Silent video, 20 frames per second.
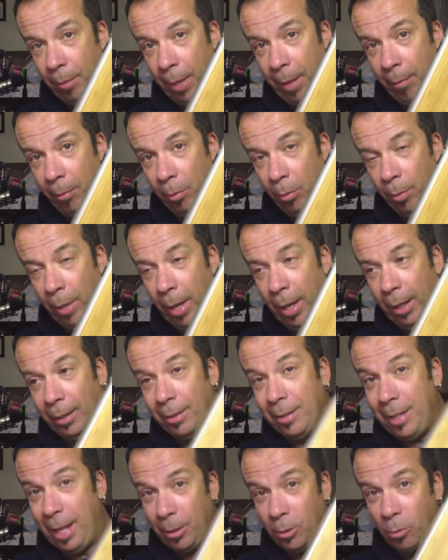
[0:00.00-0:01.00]
bamboo
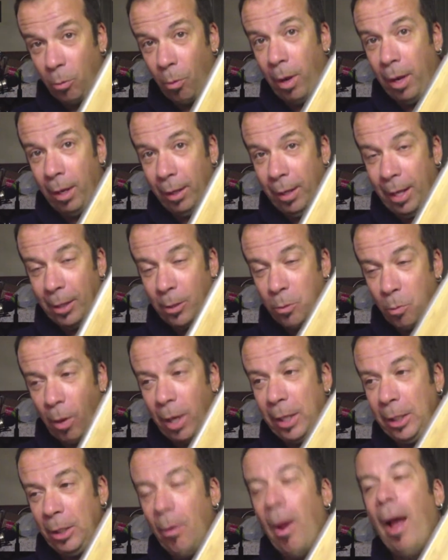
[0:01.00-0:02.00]
back, because that's
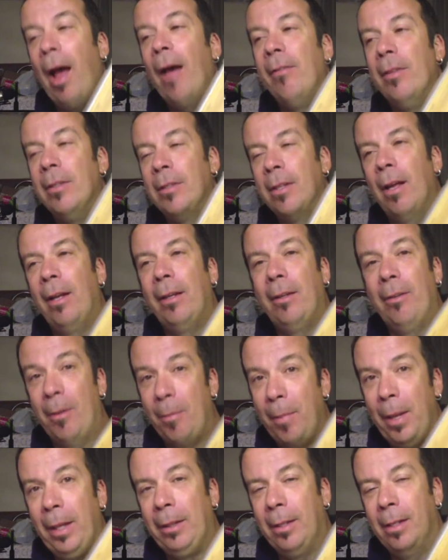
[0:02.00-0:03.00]
why you have this on
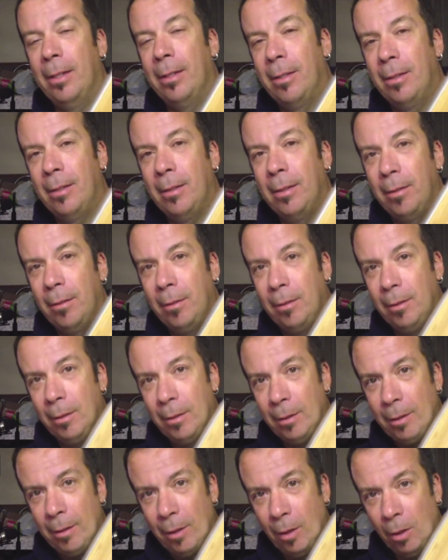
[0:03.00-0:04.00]
here, to make this
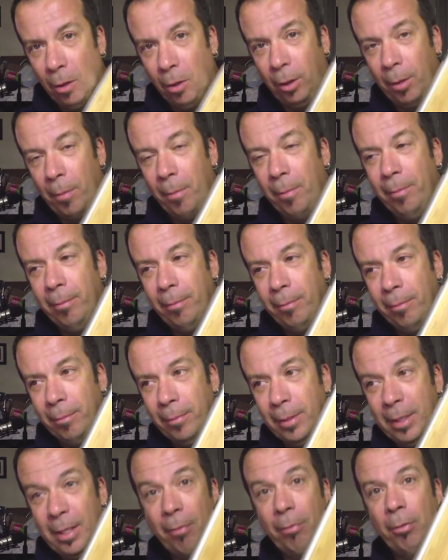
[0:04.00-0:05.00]
look
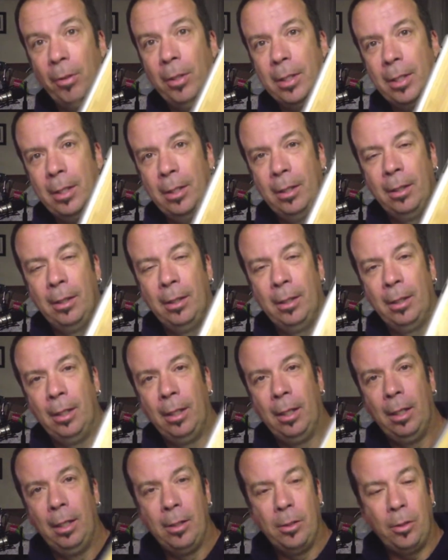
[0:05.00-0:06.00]
different.
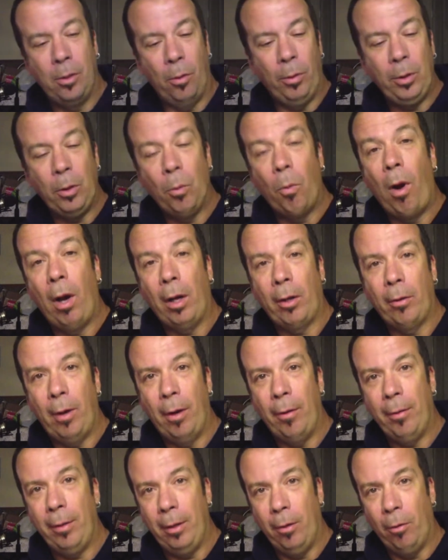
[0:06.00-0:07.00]
So when you're
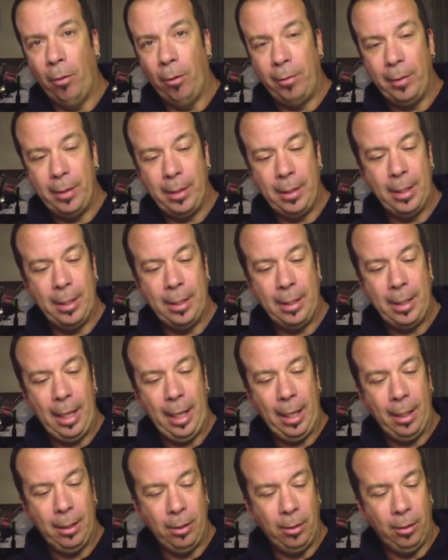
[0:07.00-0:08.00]
walking around with it, or if it's in a
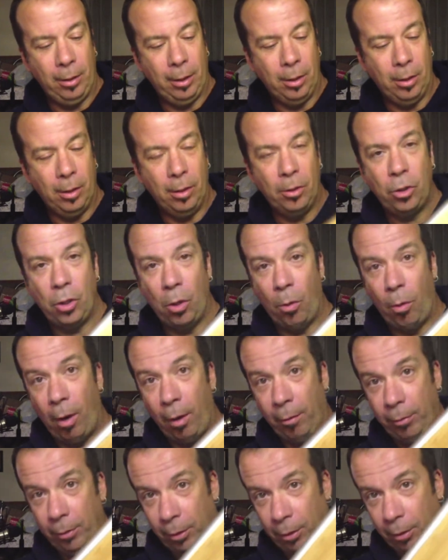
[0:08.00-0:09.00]
stand, you can
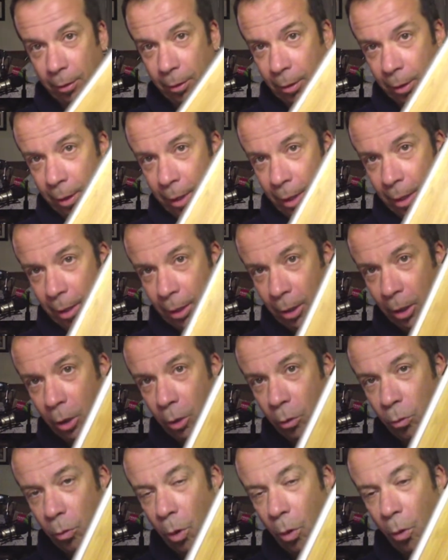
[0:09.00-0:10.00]
show off your
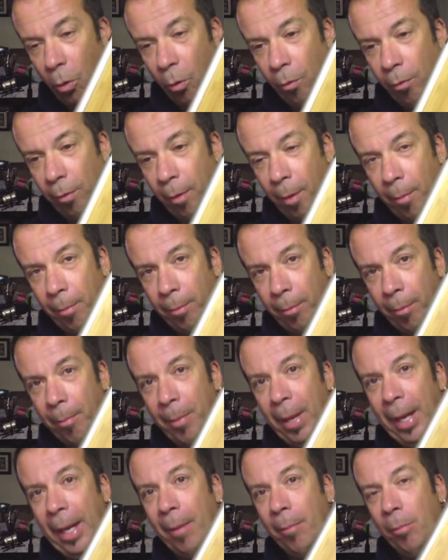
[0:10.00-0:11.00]
Grove
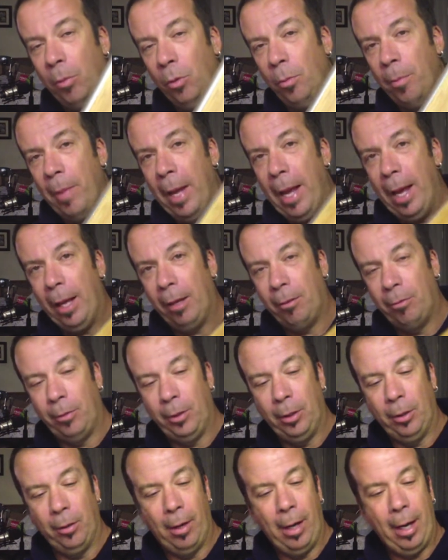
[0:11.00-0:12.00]
bamboo
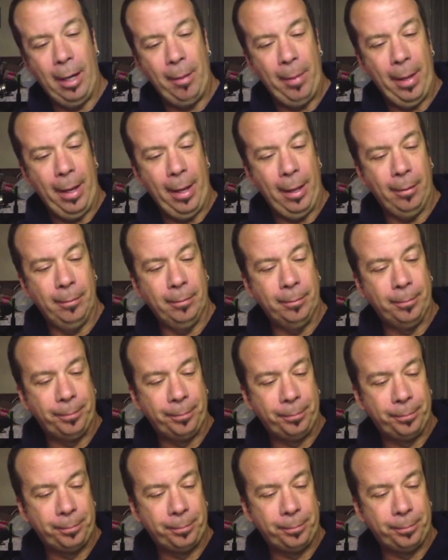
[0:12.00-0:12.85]
back for your iPad.